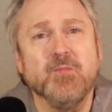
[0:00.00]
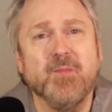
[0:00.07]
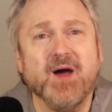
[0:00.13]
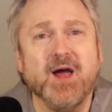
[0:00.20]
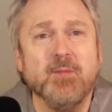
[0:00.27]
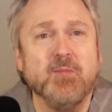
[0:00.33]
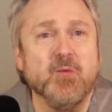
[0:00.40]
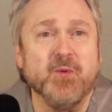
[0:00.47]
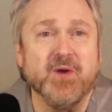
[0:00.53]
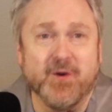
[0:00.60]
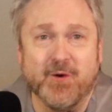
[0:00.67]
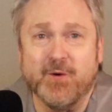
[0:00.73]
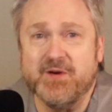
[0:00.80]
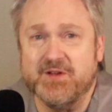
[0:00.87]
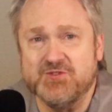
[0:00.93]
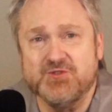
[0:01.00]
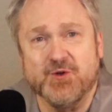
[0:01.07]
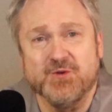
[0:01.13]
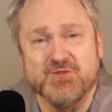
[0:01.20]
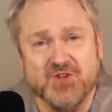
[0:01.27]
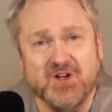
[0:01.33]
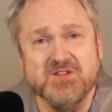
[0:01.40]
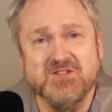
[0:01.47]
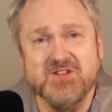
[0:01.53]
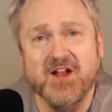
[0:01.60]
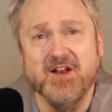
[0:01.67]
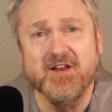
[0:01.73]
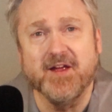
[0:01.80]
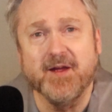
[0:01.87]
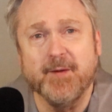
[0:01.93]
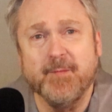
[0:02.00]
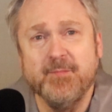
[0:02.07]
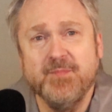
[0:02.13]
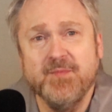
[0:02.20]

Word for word: Bible we heard at church on Sunday.